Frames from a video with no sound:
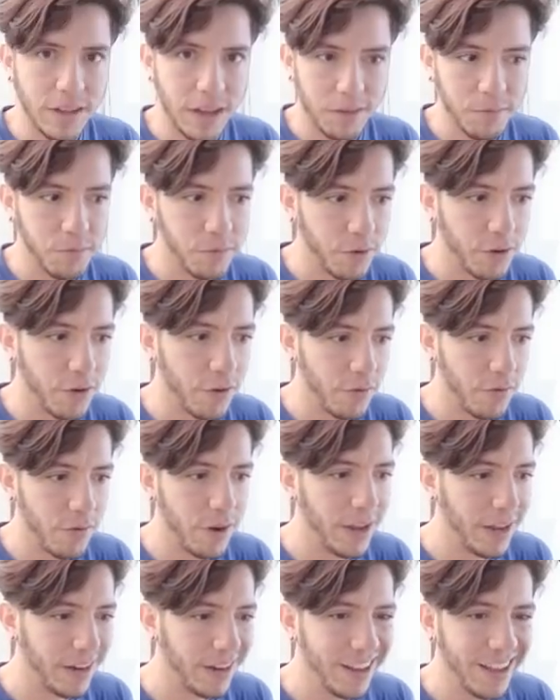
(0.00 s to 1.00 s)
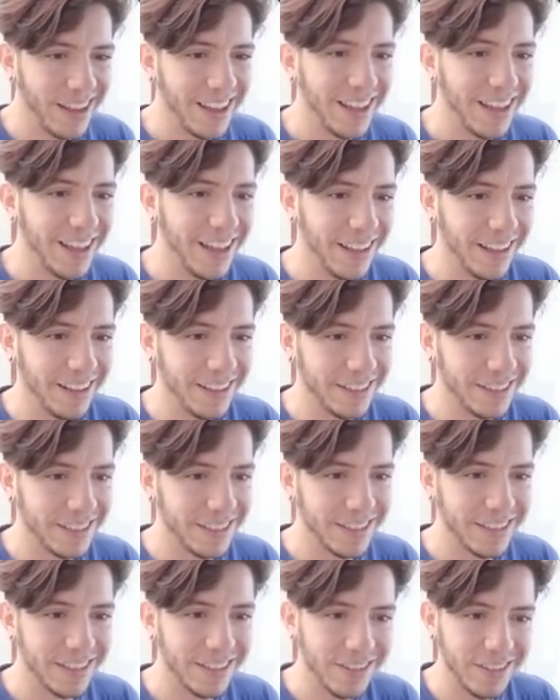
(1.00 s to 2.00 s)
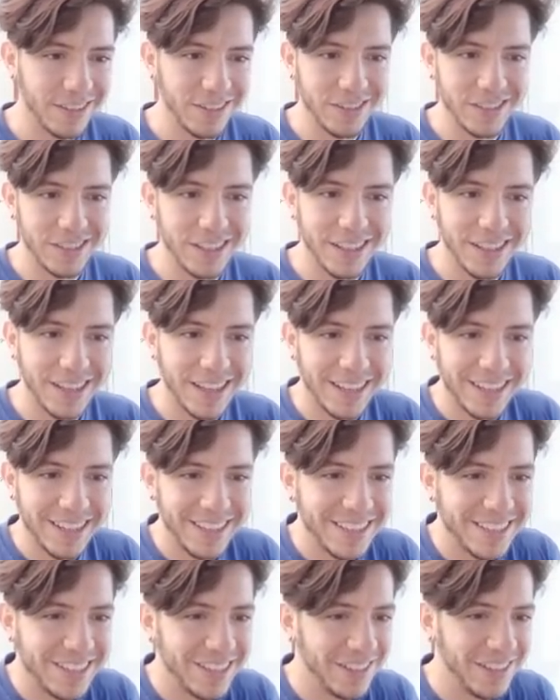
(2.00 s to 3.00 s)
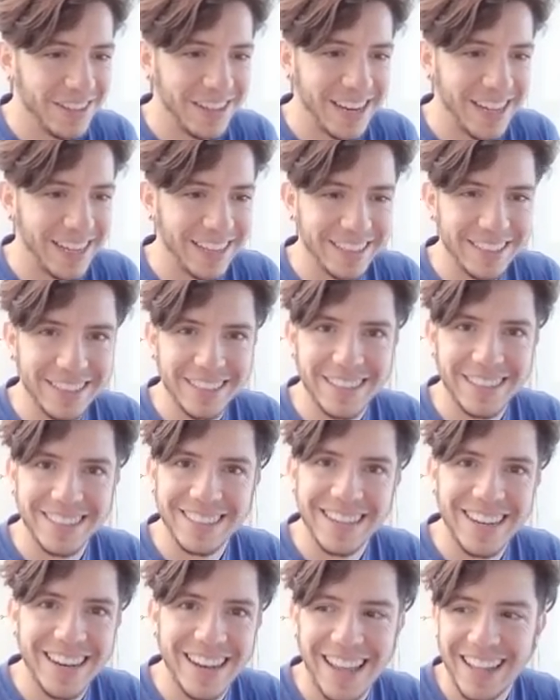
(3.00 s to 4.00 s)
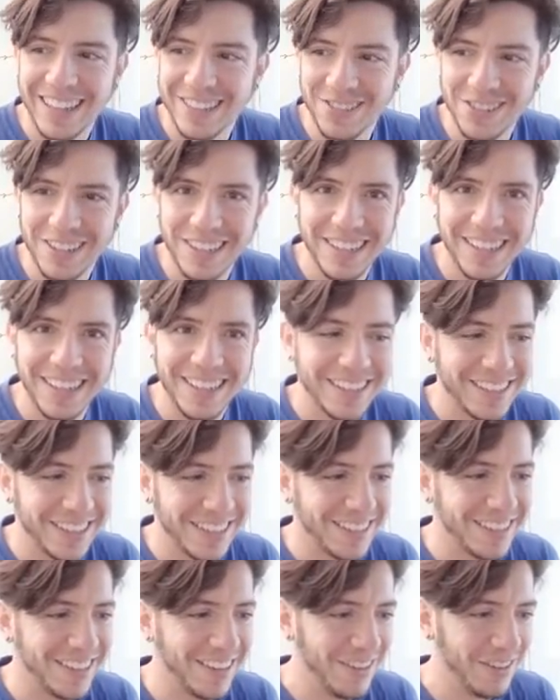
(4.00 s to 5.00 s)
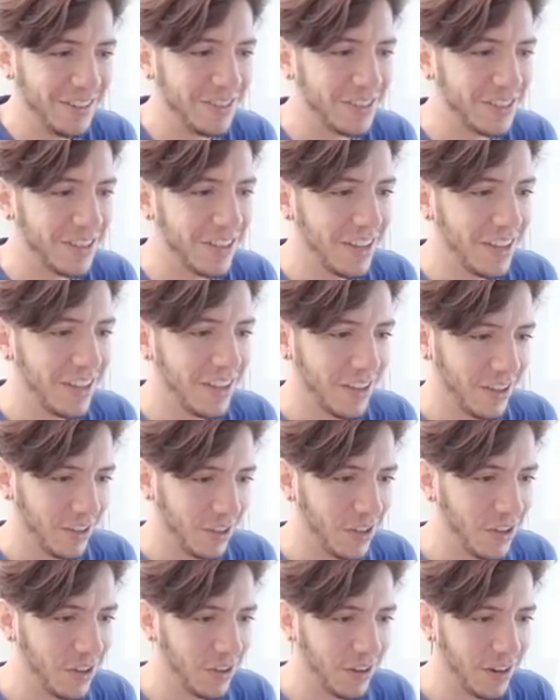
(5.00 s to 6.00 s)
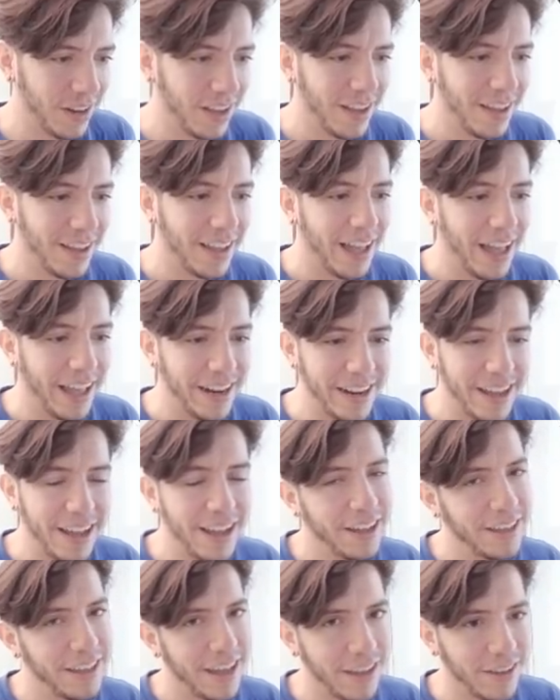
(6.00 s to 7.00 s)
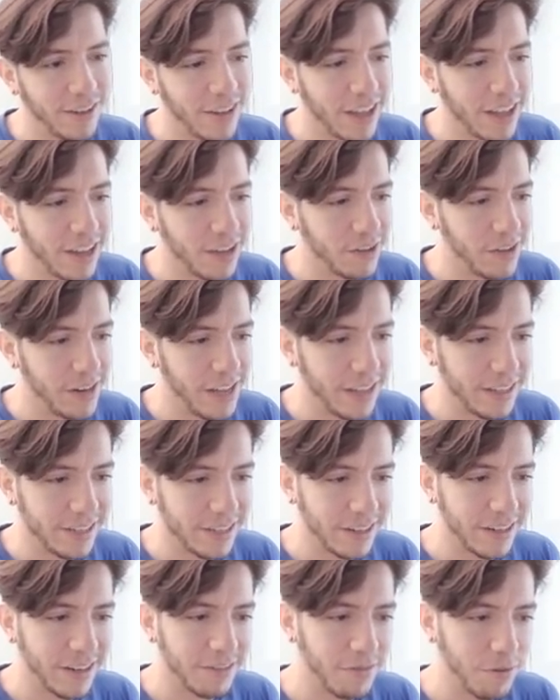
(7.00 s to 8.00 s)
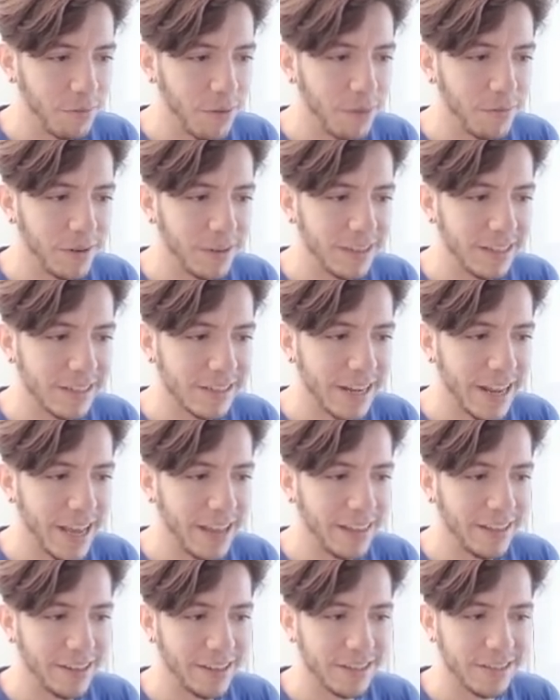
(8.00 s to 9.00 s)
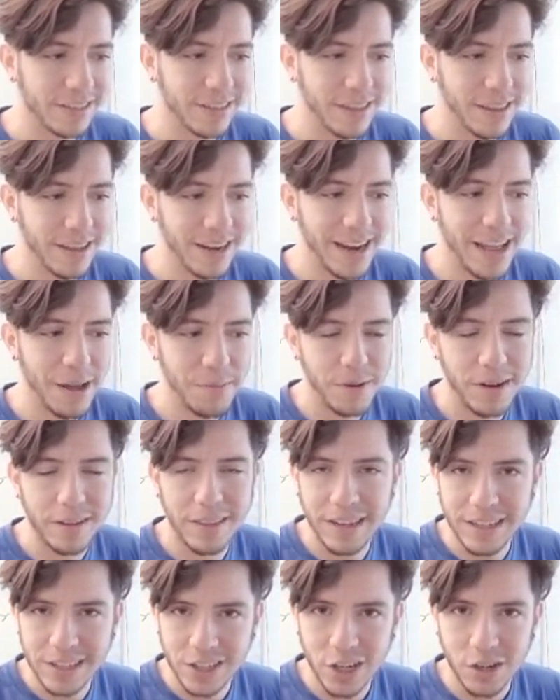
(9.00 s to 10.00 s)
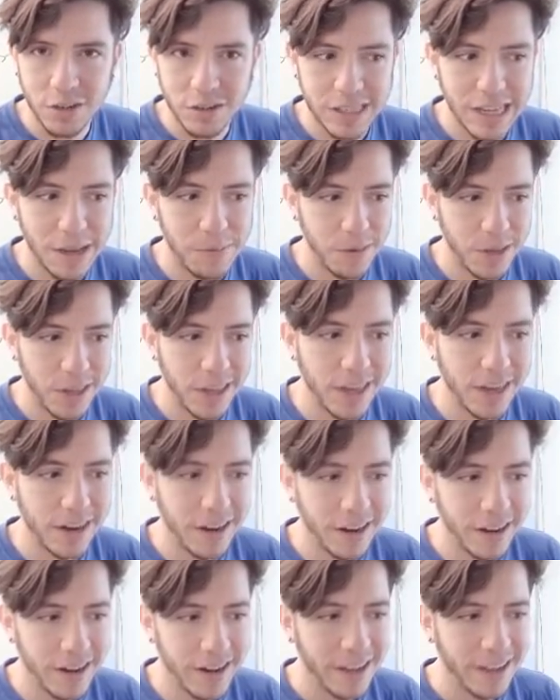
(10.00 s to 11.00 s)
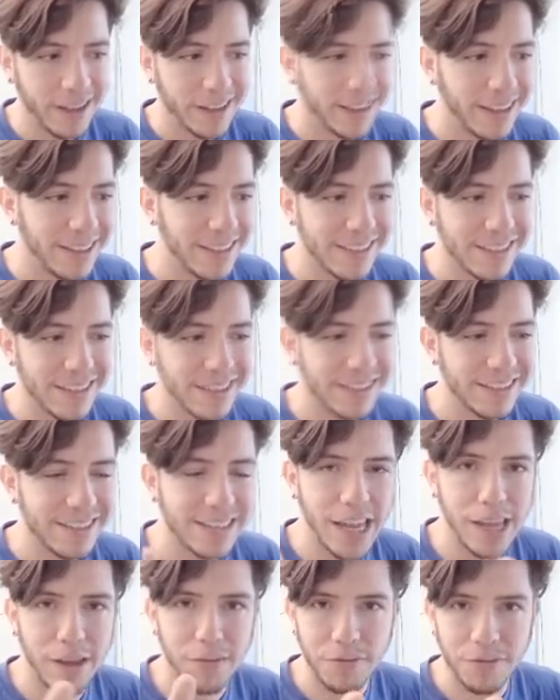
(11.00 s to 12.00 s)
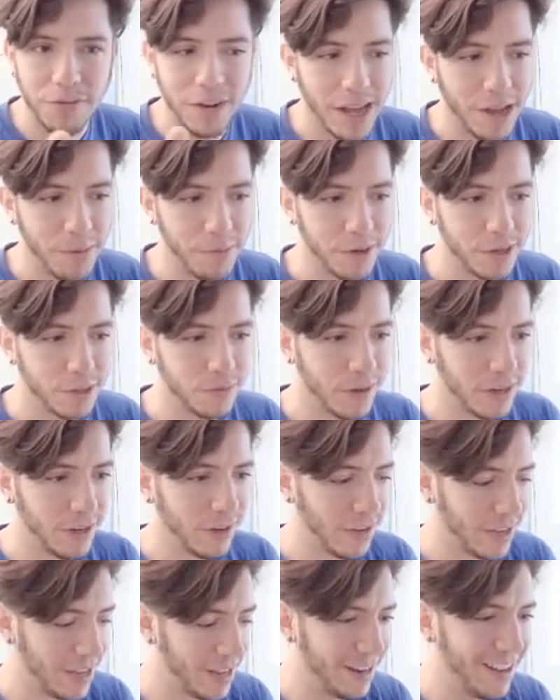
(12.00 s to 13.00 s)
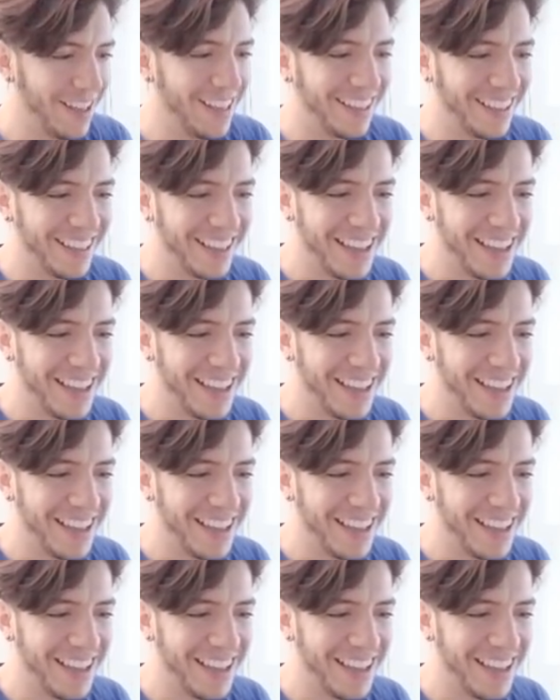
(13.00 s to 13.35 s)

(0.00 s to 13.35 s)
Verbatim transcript: yeah, more red. And you see the cat is so nice. Just naturally just looks good. And uh, yeah, you can go nuts. And remember these sliders, the number that shows up here is the safe numbers, but you can